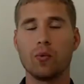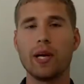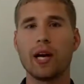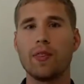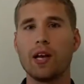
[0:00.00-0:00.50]
We
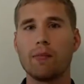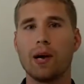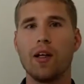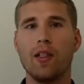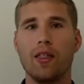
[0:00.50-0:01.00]
got to think
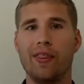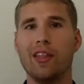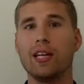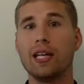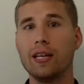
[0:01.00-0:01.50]
about
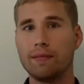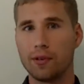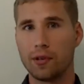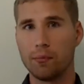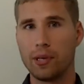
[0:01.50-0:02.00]
the
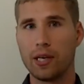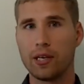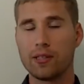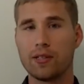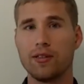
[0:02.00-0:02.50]
liver
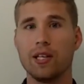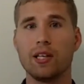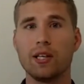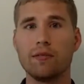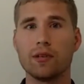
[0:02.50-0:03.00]
because the
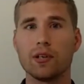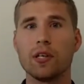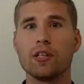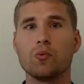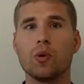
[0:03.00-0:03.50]

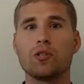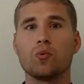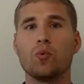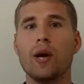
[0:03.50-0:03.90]
liver is what's